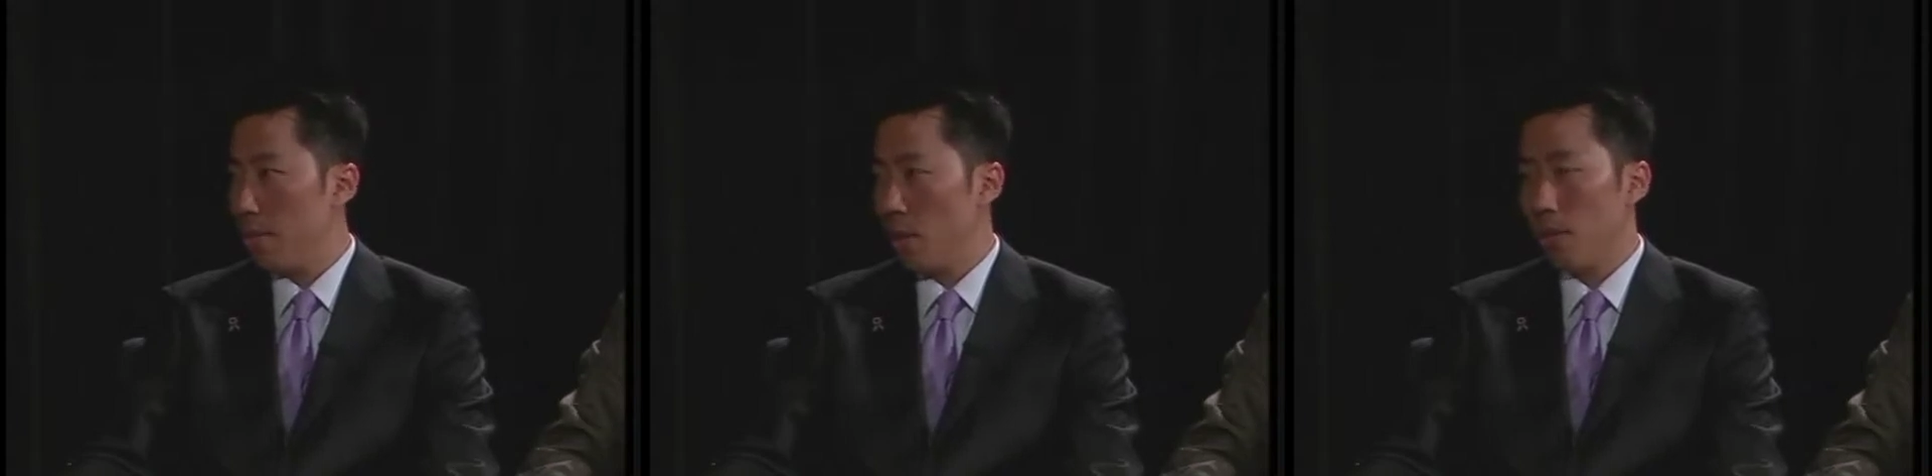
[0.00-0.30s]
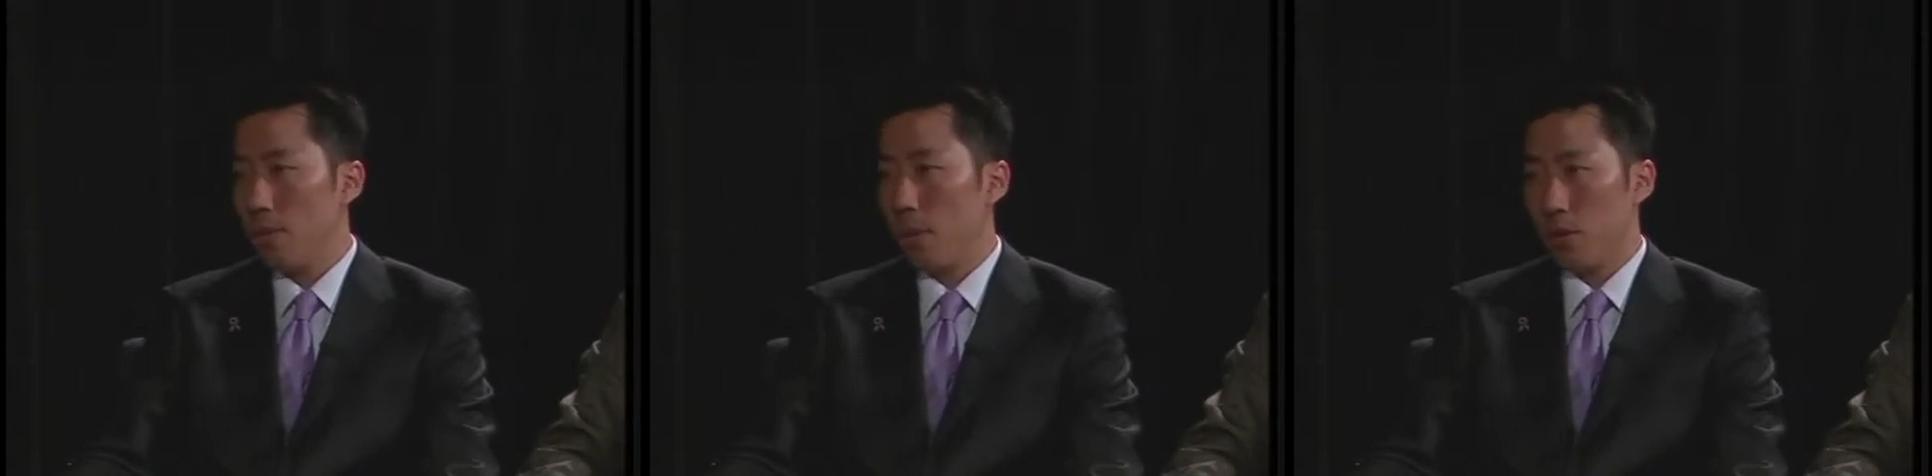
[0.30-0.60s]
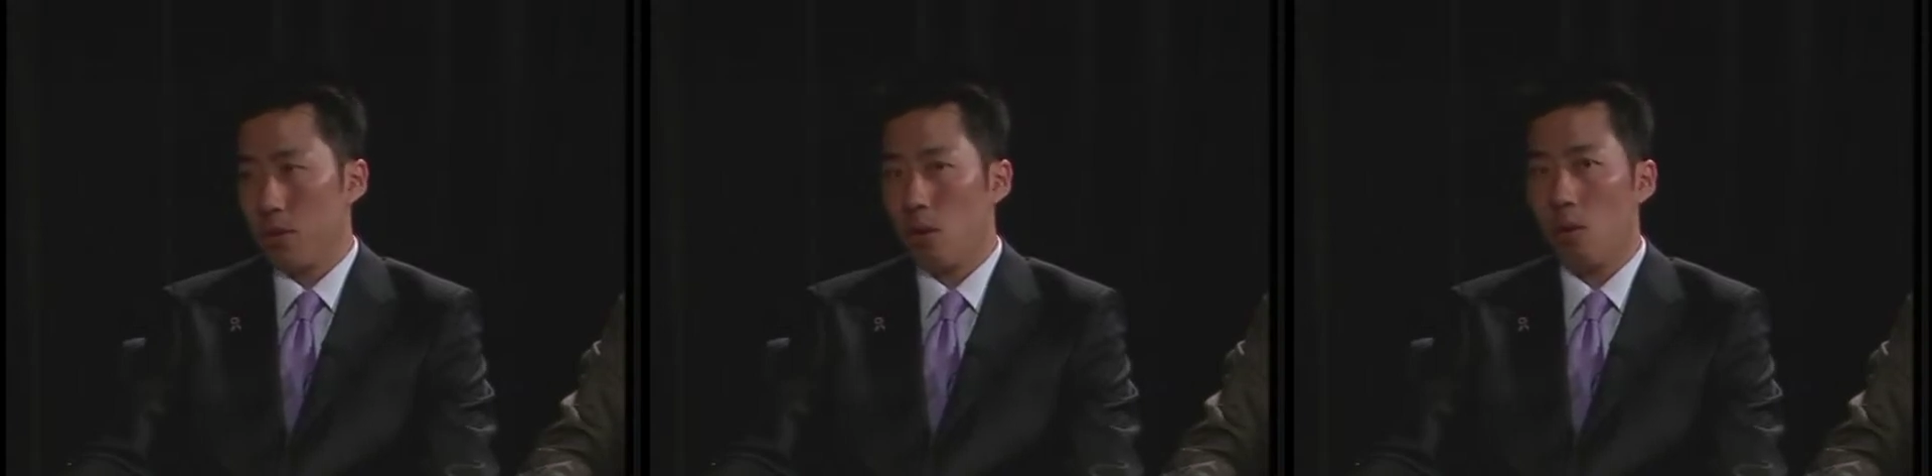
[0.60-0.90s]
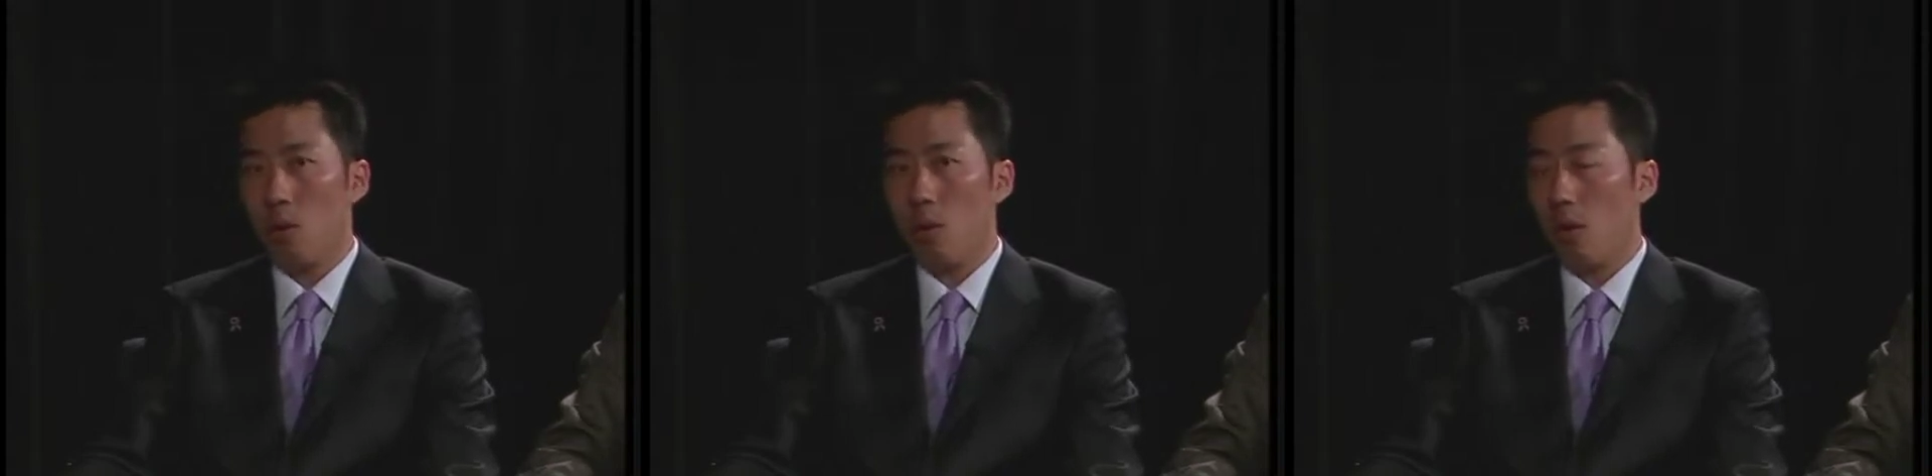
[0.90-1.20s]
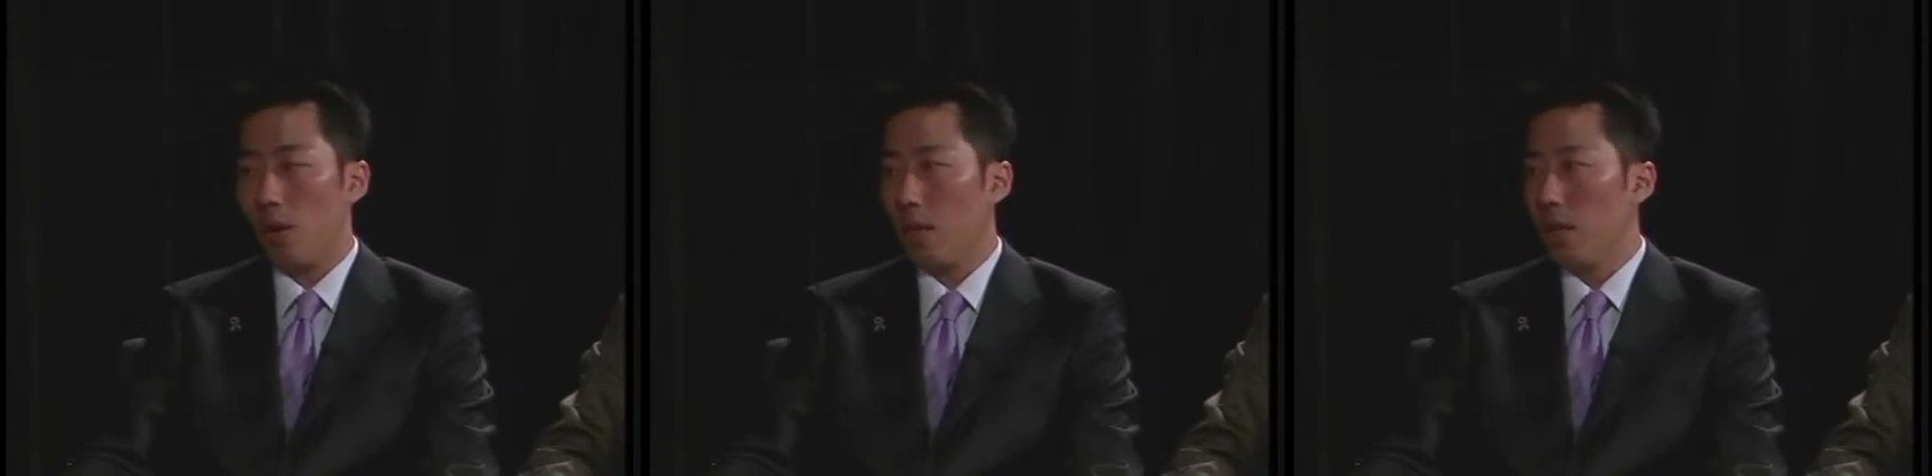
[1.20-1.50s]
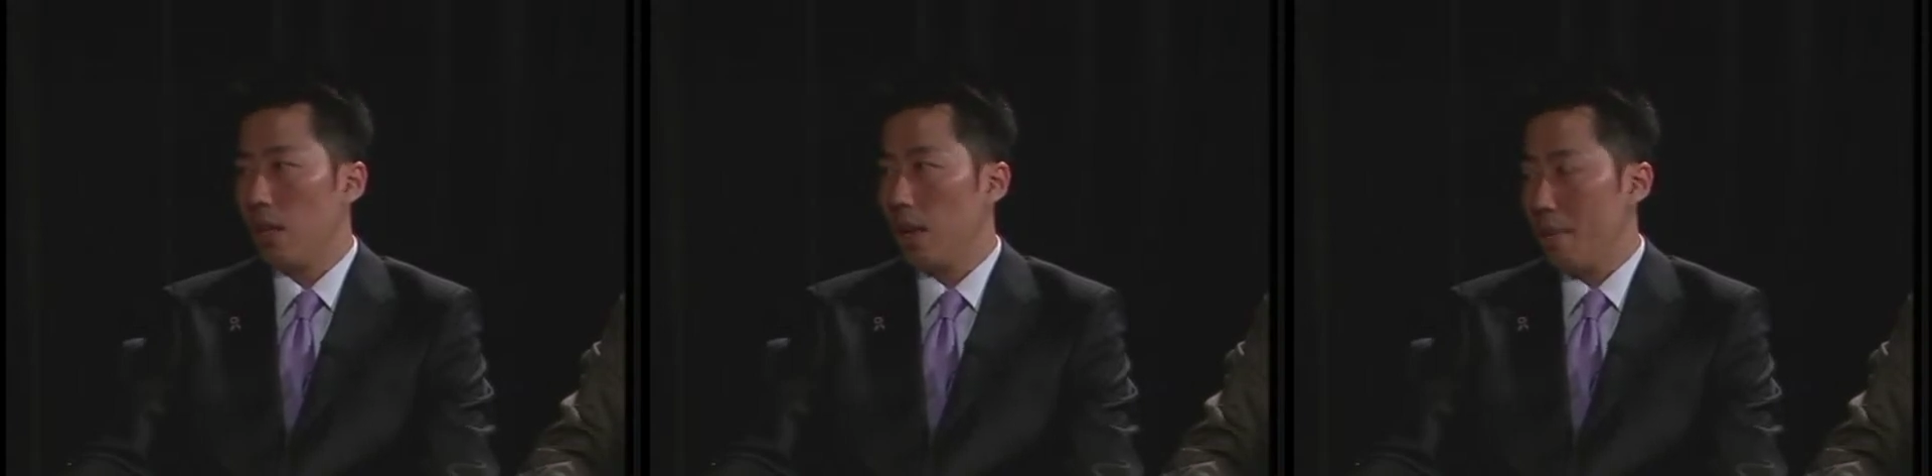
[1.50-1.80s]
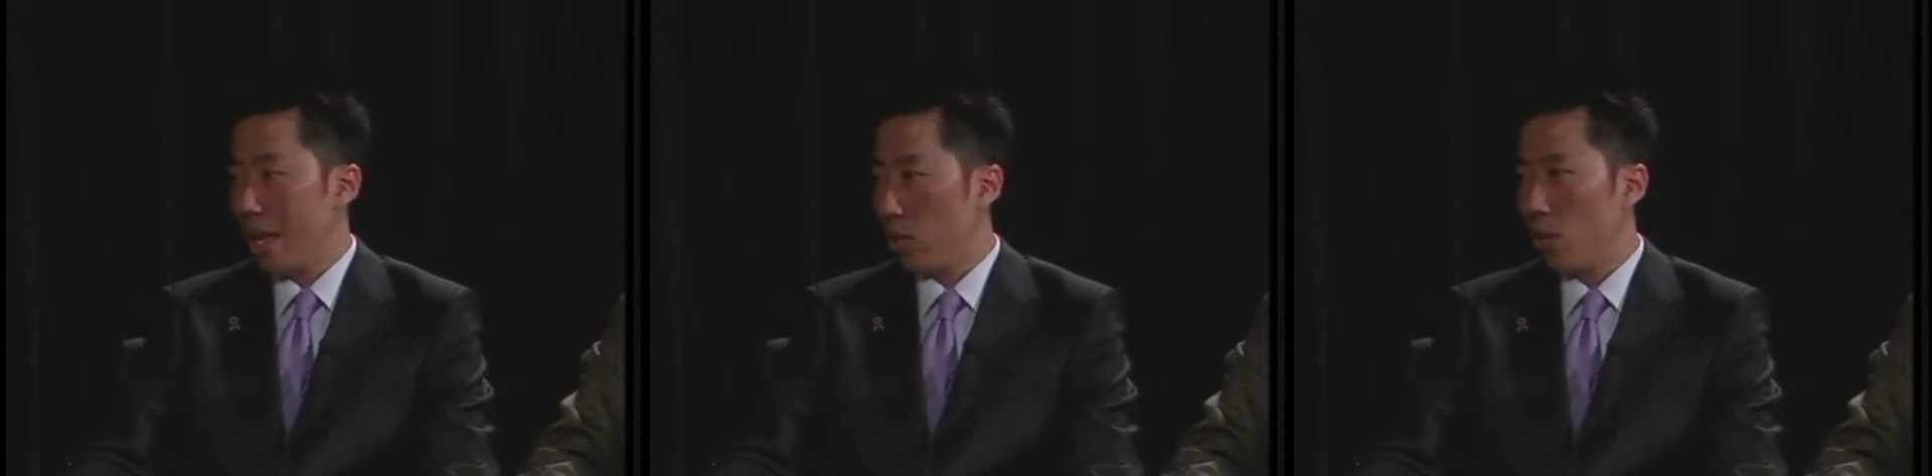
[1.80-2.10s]
both personal or
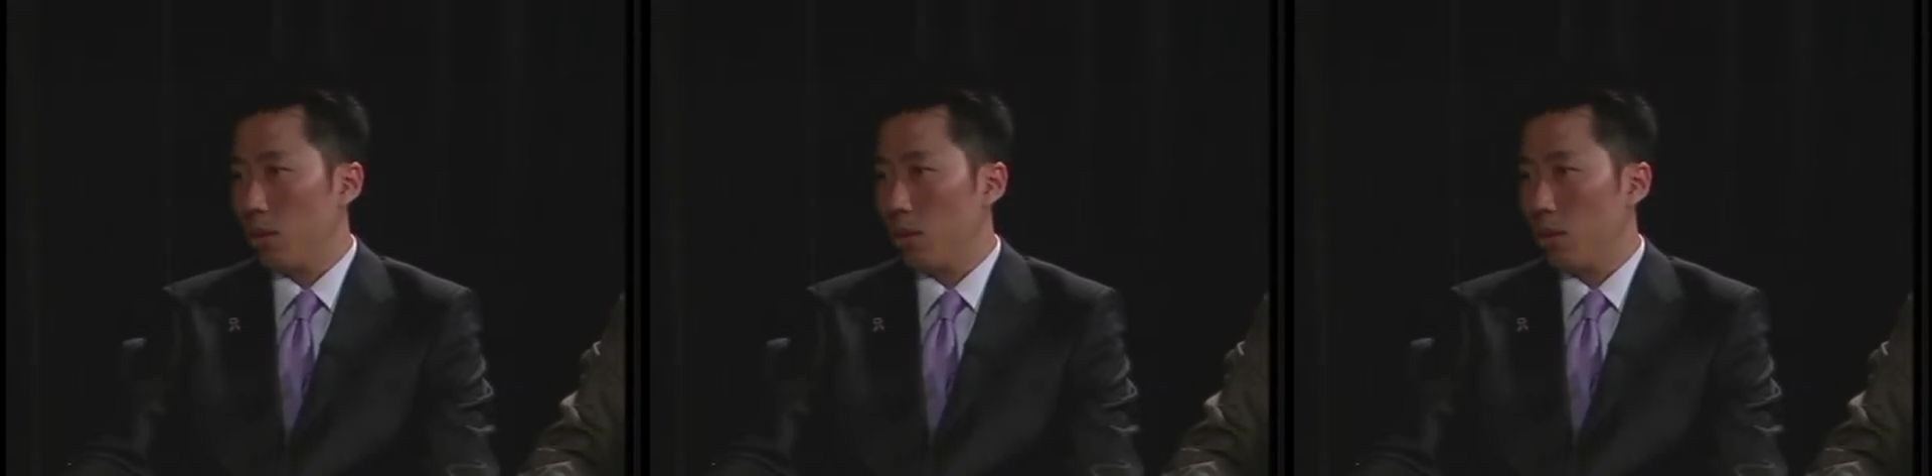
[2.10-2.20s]
medical,